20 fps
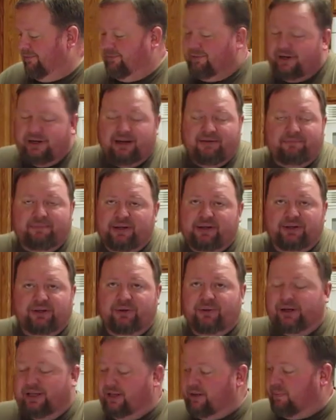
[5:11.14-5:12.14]
what I've been
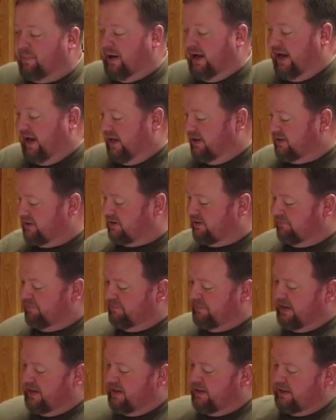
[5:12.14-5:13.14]
doing in the past.
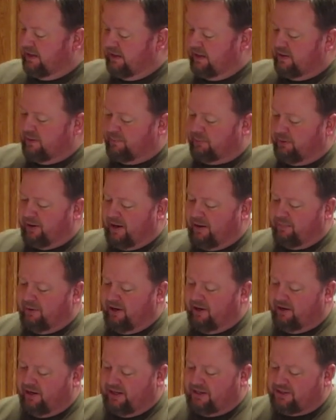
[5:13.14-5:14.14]
The
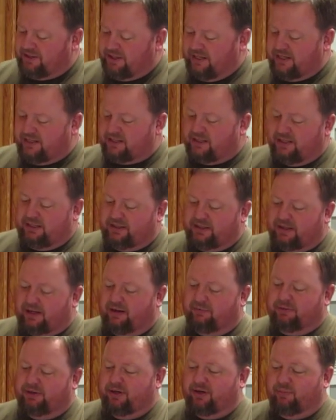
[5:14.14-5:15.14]
primary seasoning that
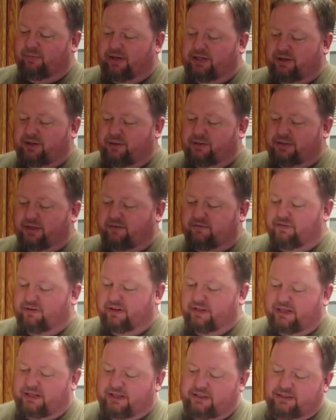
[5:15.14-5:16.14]
I'm going to be using
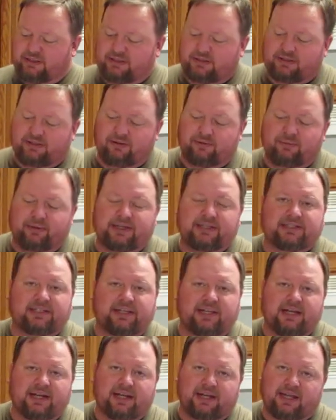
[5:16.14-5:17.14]
for this is
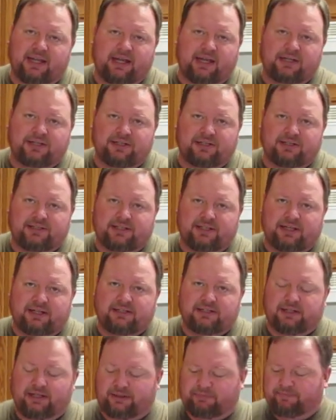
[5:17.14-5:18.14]
Louisiana Cajun
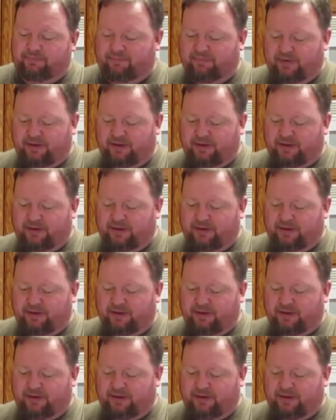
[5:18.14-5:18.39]
seasoning.